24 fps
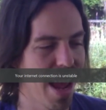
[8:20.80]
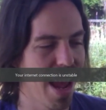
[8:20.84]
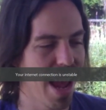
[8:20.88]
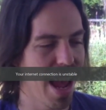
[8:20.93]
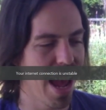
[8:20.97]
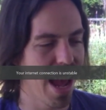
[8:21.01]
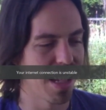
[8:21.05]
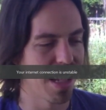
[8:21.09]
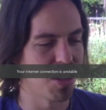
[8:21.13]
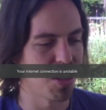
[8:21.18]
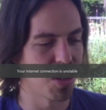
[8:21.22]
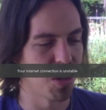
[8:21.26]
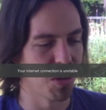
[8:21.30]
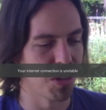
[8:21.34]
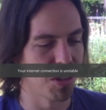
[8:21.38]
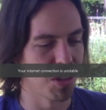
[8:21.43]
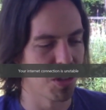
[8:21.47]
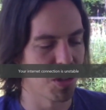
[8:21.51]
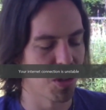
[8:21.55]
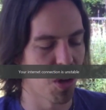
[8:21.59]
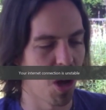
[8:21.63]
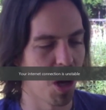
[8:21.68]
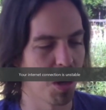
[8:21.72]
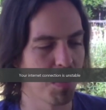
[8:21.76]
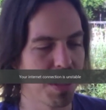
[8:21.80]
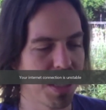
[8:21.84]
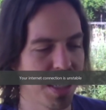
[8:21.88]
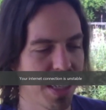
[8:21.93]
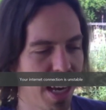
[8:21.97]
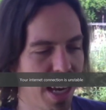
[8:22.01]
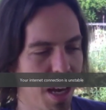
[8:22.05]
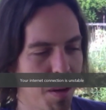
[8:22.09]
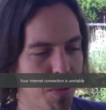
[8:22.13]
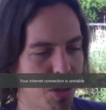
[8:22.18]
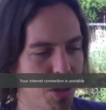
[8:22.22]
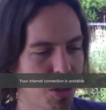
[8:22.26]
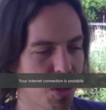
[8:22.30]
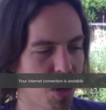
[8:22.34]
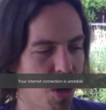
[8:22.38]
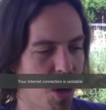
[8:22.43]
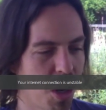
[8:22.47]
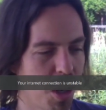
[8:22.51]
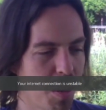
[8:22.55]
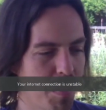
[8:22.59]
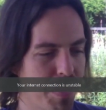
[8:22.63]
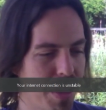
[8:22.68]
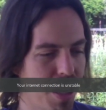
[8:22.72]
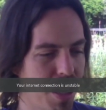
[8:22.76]
And so the song became a
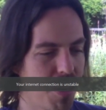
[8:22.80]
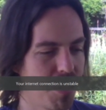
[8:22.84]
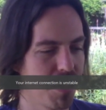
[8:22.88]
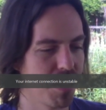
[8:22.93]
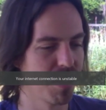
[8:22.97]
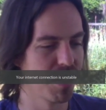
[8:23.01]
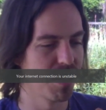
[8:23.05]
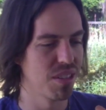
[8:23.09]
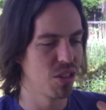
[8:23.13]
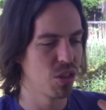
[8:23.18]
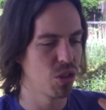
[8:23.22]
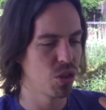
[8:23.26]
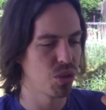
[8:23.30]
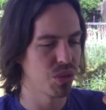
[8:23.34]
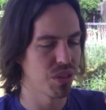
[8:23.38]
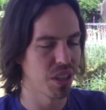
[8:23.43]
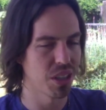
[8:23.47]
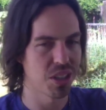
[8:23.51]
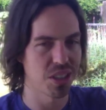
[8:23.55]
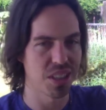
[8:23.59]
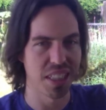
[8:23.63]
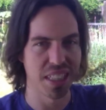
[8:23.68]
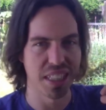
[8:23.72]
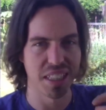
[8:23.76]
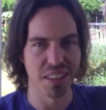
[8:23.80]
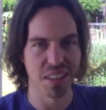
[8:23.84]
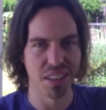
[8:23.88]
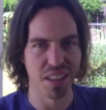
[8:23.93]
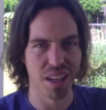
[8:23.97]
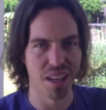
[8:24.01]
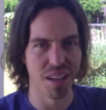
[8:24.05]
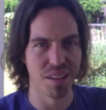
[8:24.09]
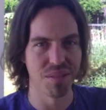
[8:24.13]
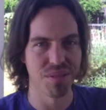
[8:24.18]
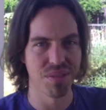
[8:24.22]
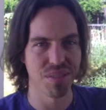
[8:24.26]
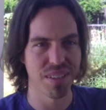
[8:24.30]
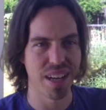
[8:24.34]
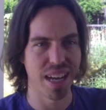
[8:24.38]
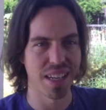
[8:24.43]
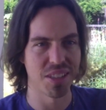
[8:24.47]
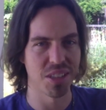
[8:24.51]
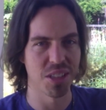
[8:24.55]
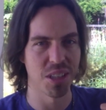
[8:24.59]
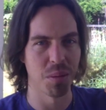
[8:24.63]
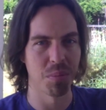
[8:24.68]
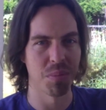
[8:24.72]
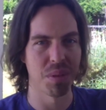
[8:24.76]
song about trusting in love
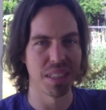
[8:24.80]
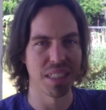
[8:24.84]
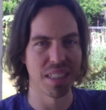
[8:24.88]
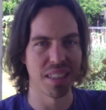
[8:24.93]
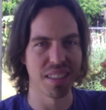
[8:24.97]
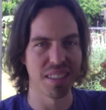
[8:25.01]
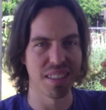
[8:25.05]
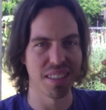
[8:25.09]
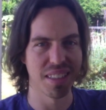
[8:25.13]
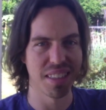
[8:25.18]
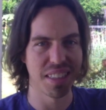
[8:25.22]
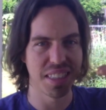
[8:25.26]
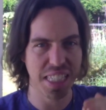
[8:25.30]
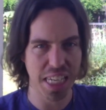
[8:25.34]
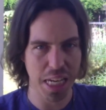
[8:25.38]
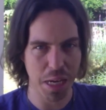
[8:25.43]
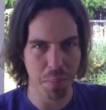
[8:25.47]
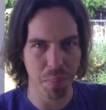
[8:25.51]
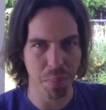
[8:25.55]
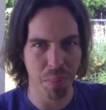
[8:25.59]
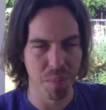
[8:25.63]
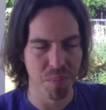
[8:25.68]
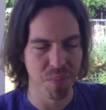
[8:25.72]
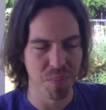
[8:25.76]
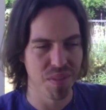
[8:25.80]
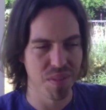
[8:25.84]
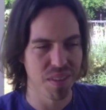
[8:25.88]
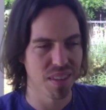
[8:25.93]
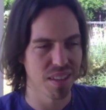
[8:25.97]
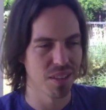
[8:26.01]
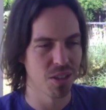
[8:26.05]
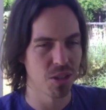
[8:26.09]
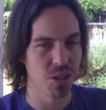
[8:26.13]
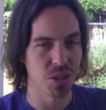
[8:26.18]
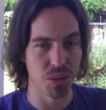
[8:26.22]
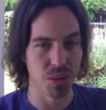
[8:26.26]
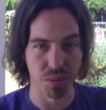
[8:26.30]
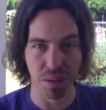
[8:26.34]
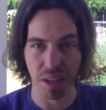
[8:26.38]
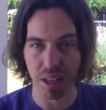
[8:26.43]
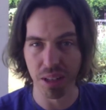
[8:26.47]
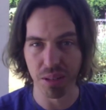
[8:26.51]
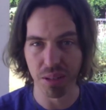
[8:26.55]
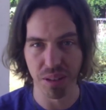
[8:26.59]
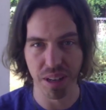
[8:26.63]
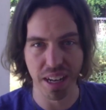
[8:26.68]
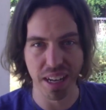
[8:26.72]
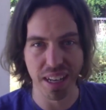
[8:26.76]
as something deep,
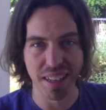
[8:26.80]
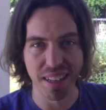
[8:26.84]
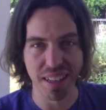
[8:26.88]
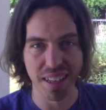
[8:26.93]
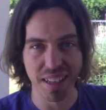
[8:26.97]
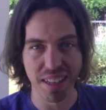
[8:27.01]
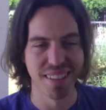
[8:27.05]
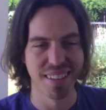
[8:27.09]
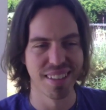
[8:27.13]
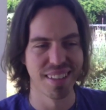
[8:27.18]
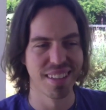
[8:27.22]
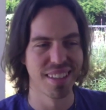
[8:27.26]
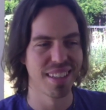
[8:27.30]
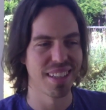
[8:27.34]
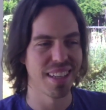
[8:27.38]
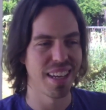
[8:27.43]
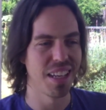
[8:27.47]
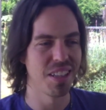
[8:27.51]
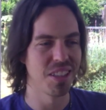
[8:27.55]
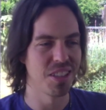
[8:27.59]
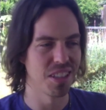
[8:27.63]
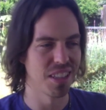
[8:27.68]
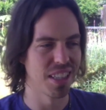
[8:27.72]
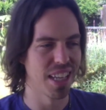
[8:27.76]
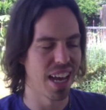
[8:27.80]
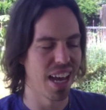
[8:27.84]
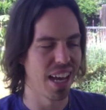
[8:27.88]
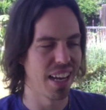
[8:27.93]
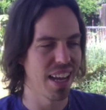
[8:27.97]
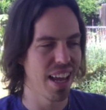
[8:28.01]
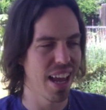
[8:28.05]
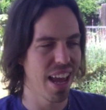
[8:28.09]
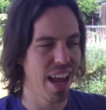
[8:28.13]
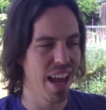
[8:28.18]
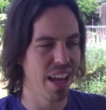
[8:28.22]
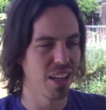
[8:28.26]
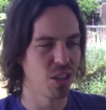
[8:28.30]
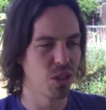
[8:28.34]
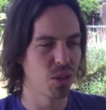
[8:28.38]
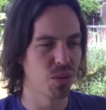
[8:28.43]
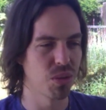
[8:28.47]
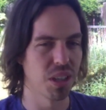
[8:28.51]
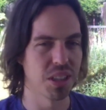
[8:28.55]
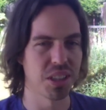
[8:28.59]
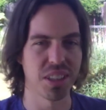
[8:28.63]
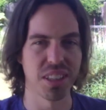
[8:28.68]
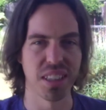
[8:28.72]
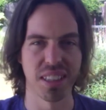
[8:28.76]
surrendering into that, and
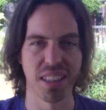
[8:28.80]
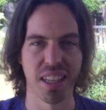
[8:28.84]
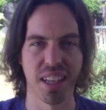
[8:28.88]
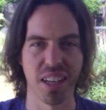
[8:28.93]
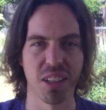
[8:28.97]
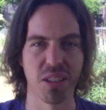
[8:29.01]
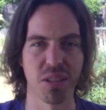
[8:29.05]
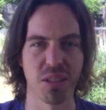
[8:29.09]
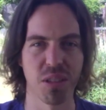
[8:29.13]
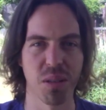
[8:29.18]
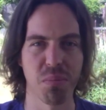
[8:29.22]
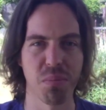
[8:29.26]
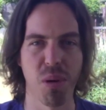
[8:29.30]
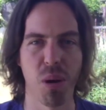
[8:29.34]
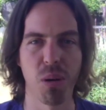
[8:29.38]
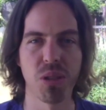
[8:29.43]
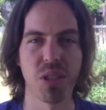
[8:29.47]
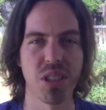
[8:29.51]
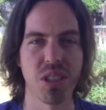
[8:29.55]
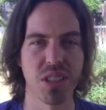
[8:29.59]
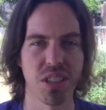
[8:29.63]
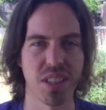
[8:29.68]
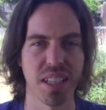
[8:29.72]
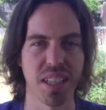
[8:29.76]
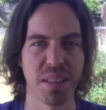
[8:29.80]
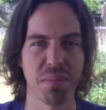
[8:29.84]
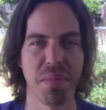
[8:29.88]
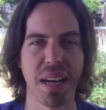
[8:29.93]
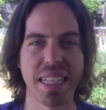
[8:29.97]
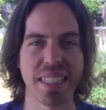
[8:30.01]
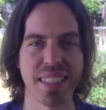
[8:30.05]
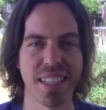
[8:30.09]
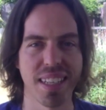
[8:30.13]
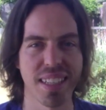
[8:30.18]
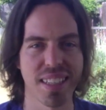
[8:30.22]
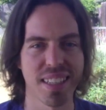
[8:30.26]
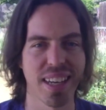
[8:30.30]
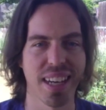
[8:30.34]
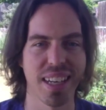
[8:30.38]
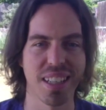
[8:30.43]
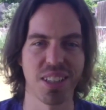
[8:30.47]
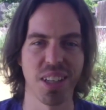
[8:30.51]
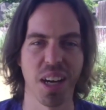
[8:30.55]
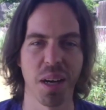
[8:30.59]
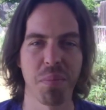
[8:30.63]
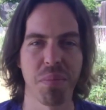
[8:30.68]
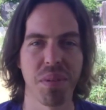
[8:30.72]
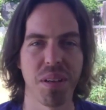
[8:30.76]
trusting that other emotions that might get
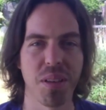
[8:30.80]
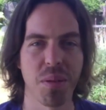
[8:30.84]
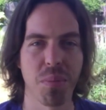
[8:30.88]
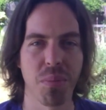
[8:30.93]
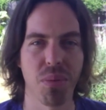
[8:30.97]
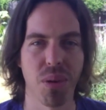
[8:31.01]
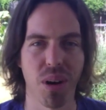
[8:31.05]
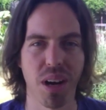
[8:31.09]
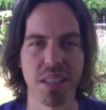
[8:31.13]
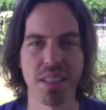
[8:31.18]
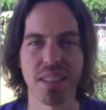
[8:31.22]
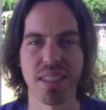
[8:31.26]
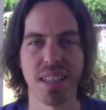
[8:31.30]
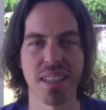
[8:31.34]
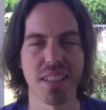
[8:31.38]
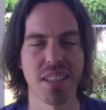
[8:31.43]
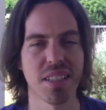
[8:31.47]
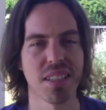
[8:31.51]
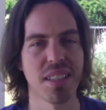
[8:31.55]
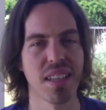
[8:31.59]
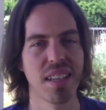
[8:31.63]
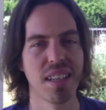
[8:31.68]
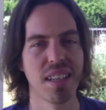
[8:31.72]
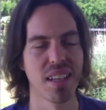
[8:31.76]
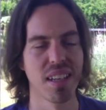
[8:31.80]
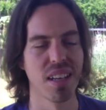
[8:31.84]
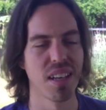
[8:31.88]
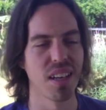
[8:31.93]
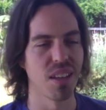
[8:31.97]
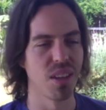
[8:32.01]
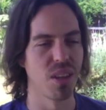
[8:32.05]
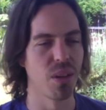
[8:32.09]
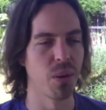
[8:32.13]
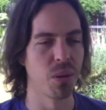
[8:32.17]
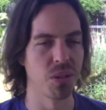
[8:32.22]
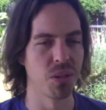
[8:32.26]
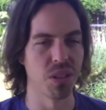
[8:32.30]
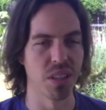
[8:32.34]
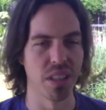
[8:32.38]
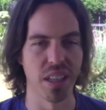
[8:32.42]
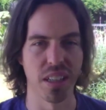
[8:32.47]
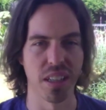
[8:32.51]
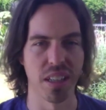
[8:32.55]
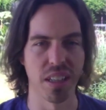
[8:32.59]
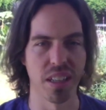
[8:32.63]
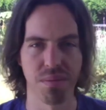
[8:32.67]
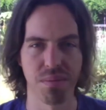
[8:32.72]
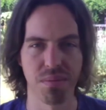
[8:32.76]
kicked up in the process, those are
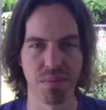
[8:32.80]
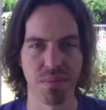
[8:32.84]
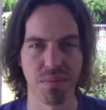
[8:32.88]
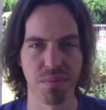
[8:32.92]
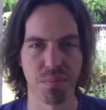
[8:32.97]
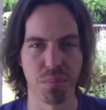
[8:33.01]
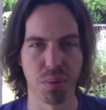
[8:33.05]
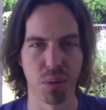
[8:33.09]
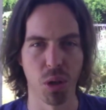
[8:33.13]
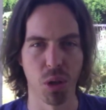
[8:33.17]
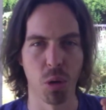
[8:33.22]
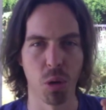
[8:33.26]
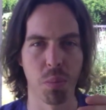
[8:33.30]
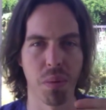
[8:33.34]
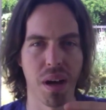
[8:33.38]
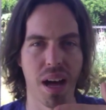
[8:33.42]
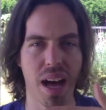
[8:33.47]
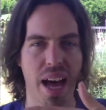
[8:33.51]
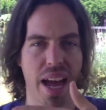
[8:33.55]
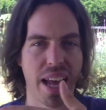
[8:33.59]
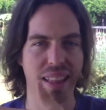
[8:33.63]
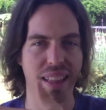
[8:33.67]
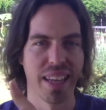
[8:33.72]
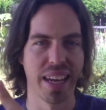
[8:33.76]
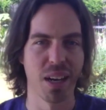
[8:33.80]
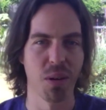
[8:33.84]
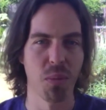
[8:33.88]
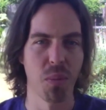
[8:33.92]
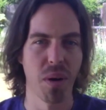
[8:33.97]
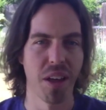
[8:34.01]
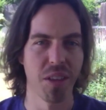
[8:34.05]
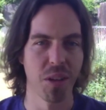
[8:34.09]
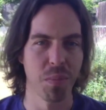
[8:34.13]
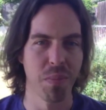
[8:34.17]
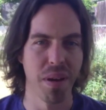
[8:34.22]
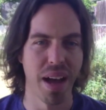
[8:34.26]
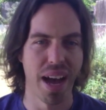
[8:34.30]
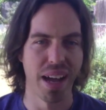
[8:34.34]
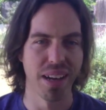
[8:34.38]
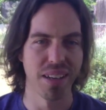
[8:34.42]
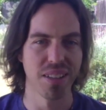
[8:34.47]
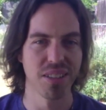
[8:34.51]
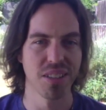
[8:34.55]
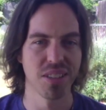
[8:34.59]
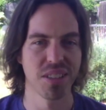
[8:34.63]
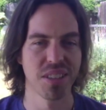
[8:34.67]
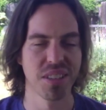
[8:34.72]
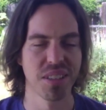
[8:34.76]
gonna blow by like weather
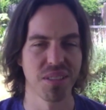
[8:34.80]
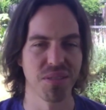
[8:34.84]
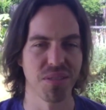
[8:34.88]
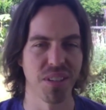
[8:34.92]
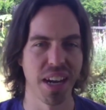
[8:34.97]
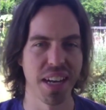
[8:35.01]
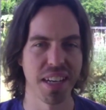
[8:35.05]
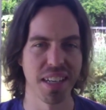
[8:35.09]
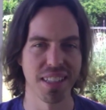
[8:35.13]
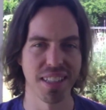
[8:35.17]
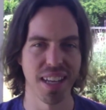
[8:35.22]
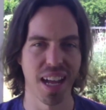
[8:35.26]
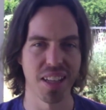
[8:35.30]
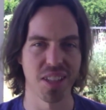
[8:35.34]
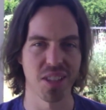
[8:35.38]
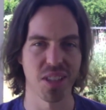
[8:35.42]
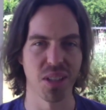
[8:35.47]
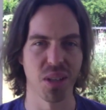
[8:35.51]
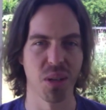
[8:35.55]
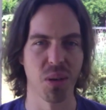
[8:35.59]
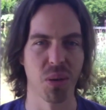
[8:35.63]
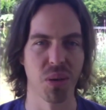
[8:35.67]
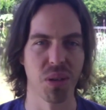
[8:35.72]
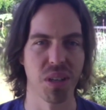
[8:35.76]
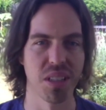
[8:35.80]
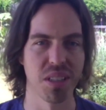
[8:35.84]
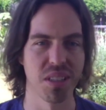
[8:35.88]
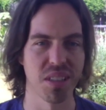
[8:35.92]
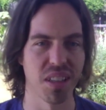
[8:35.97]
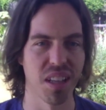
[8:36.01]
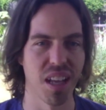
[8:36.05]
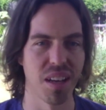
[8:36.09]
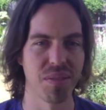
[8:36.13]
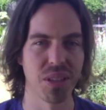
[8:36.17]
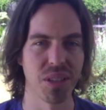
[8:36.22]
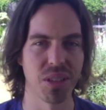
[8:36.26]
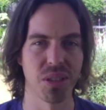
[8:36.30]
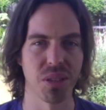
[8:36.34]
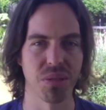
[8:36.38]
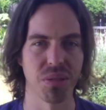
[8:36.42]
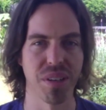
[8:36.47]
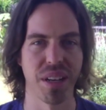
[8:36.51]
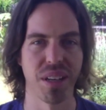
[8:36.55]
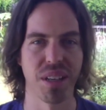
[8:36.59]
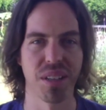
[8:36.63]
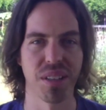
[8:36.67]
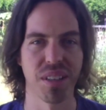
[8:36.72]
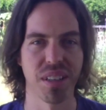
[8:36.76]
patterns, right? And that's the chorus. Love is
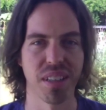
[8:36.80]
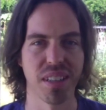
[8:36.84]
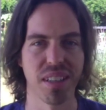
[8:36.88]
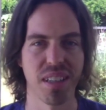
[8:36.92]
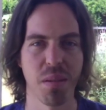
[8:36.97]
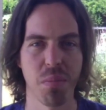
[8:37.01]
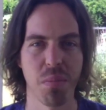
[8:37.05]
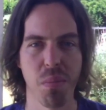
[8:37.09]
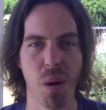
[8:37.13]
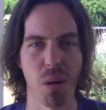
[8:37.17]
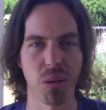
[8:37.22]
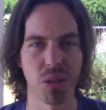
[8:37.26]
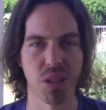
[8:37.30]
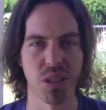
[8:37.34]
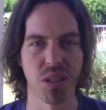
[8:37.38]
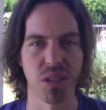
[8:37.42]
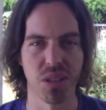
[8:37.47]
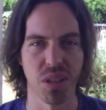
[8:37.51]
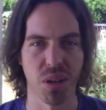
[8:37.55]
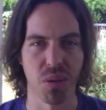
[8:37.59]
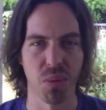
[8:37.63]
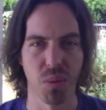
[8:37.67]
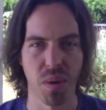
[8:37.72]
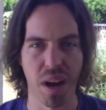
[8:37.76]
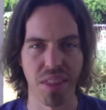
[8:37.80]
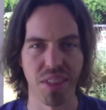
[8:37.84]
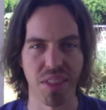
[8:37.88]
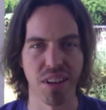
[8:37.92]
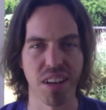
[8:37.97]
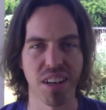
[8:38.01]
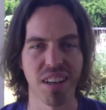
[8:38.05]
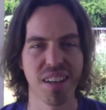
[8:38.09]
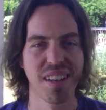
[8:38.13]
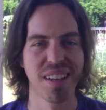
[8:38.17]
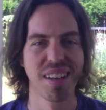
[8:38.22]
surrender, emotions are weather.